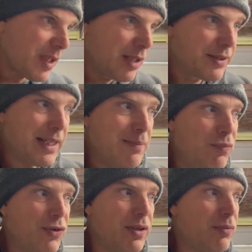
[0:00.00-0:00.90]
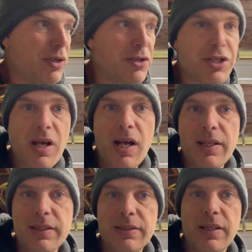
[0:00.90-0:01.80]
Same for the rear
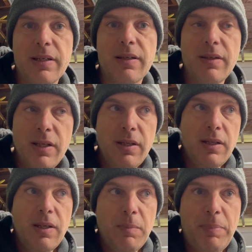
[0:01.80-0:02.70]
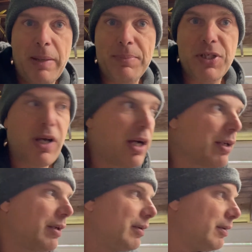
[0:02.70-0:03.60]
shock. It's a PEP shock.